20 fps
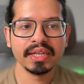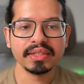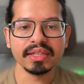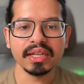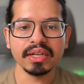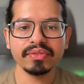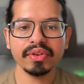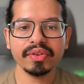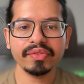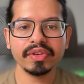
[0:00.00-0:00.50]

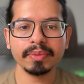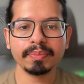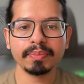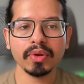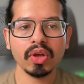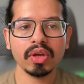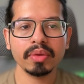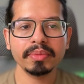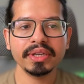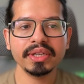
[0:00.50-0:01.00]
Then we have
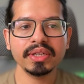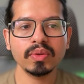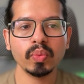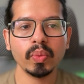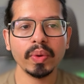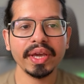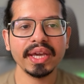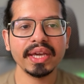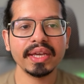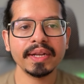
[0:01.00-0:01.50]
deployment,
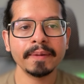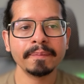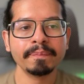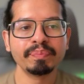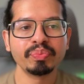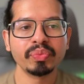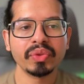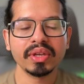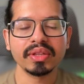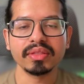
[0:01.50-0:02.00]
where
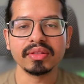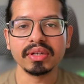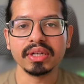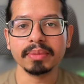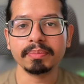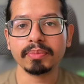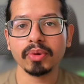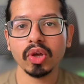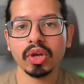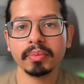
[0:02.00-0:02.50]
the
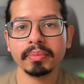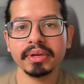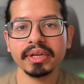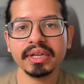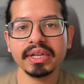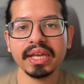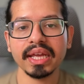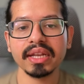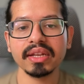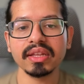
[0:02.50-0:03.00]

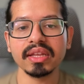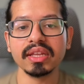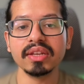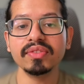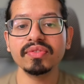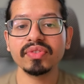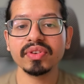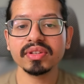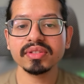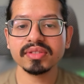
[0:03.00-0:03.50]
deployment and
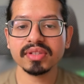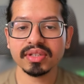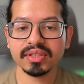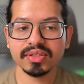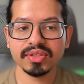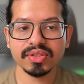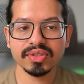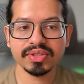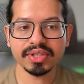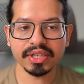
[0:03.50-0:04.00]

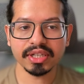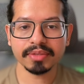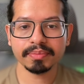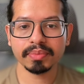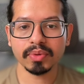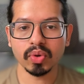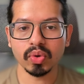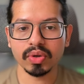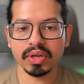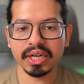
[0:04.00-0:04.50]
infrastructure
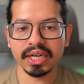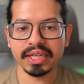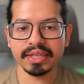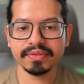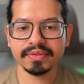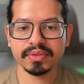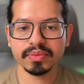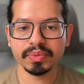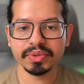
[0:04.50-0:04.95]
setup code lives,